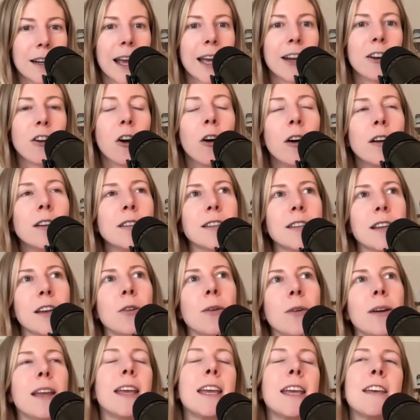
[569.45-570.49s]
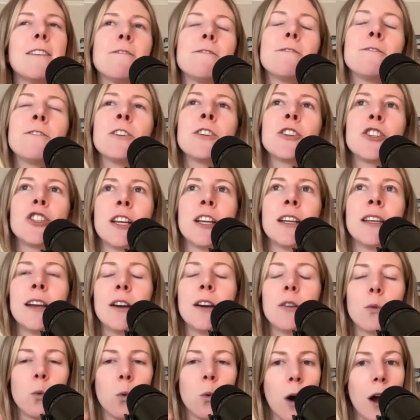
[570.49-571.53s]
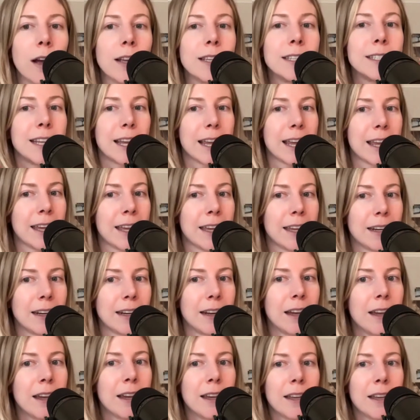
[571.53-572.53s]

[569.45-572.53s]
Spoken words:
And also, if Virginia was in